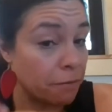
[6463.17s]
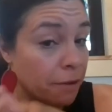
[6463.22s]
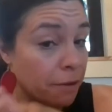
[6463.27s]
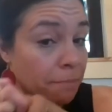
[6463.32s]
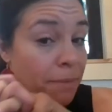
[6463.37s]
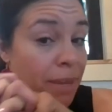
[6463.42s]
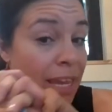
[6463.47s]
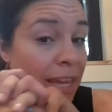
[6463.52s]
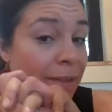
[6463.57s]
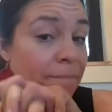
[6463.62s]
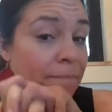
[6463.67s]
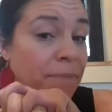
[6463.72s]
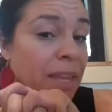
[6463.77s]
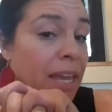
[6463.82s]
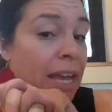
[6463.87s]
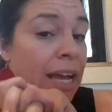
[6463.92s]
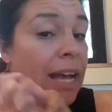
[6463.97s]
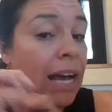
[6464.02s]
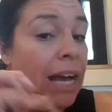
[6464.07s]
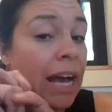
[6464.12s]
For me,
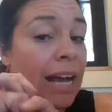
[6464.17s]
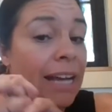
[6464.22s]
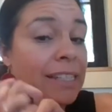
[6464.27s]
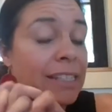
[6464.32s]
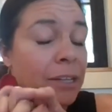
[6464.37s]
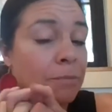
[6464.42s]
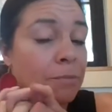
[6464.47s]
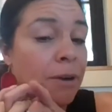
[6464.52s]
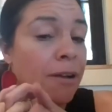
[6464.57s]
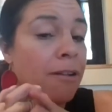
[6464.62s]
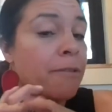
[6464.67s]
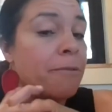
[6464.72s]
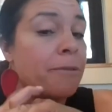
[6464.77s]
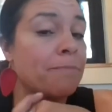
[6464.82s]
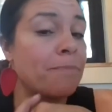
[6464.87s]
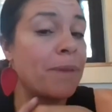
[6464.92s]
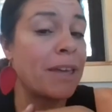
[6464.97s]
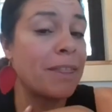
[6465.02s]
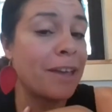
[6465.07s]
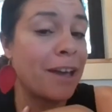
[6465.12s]
I still probably
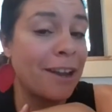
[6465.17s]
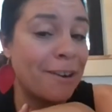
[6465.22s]
wouldn't pay the